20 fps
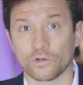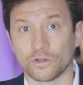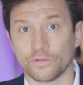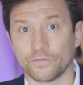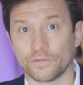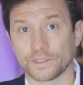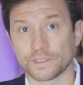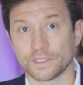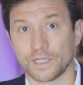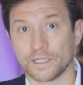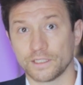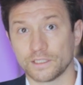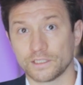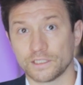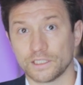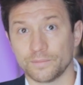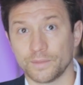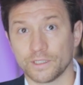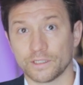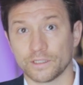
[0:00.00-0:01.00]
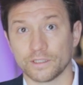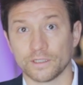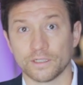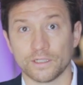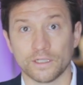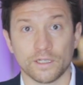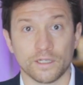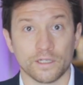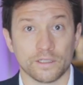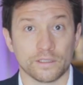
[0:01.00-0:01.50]
or a facade estimator,
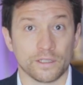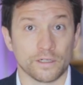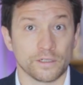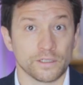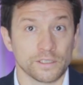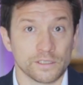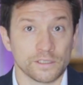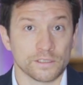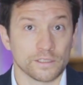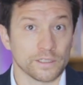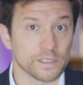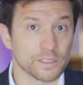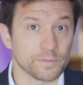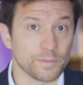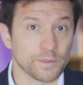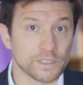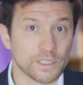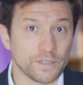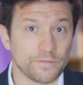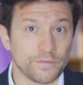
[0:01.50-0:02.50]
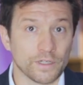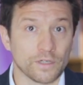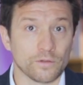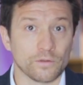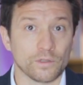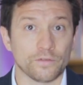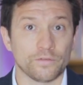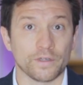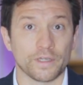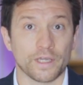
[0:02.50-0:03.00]
there isn't a specific
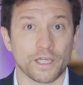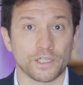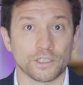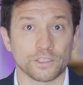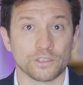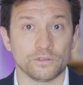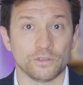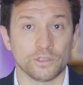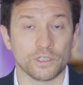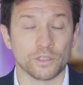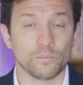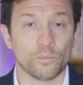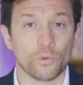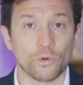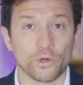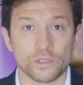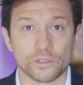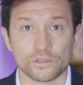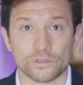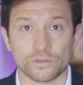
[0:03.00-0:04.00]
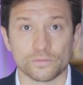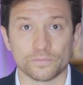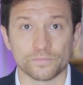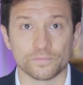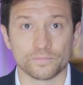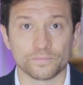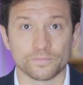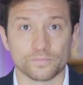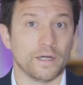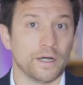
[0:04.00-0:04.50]
qualification you can point to.
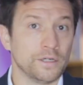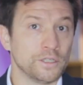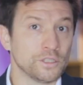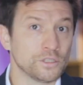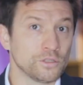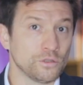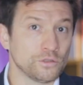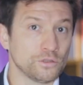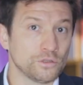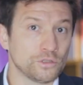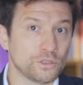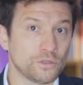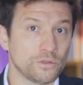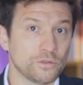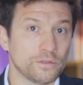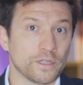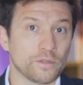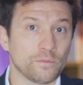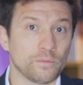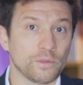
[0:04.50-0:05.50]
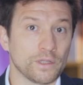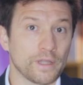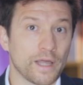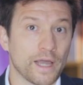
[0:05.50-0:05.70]
And it's also true that we